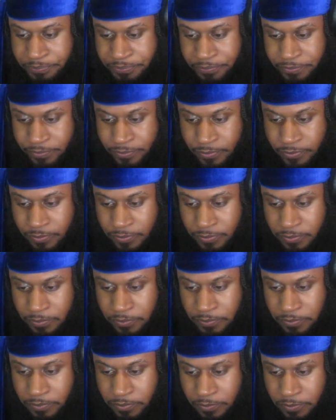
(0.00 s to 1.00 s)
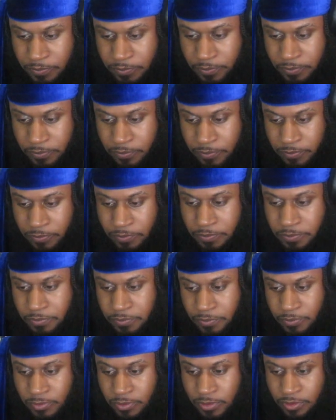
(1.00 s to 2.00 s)

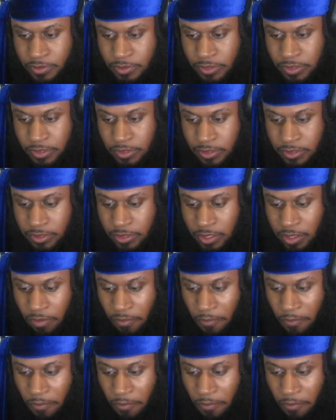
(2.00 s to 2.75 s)
(no one is talking)